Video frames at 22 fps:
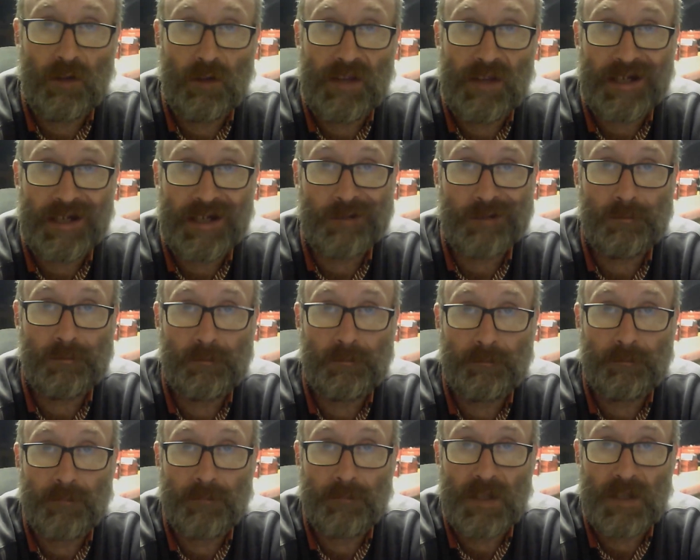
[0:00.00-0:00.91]
like that.
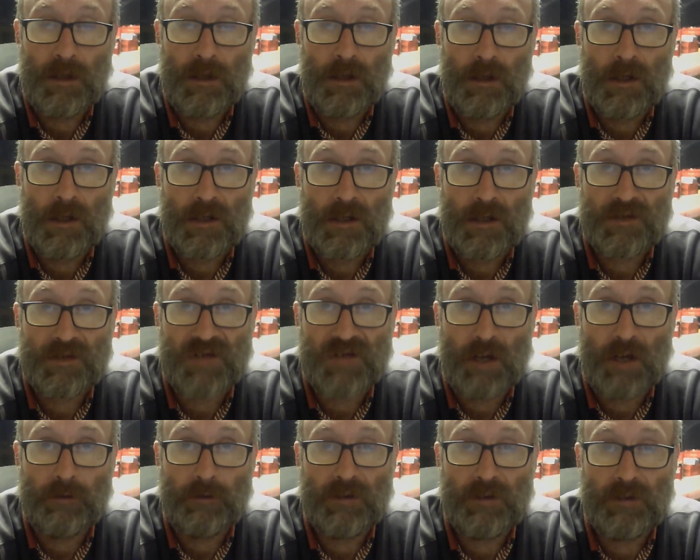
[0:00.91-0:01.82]

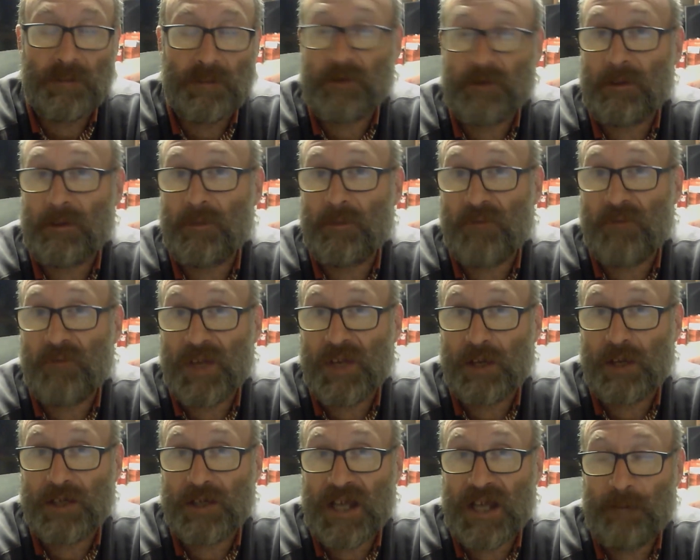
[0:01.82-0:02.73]
So let me grab the
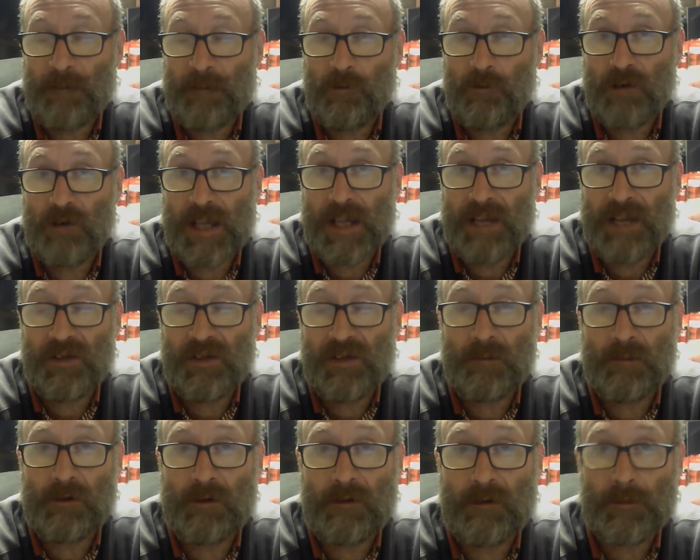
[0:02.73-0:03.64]
video camera again,
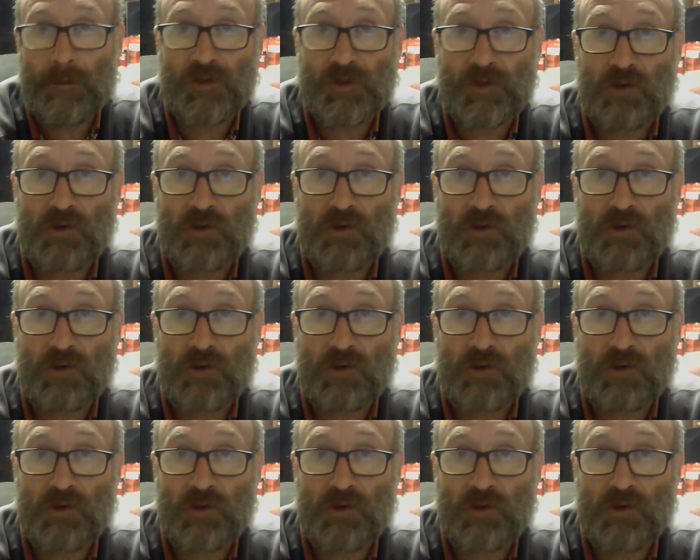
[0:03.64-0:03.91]
let me grab the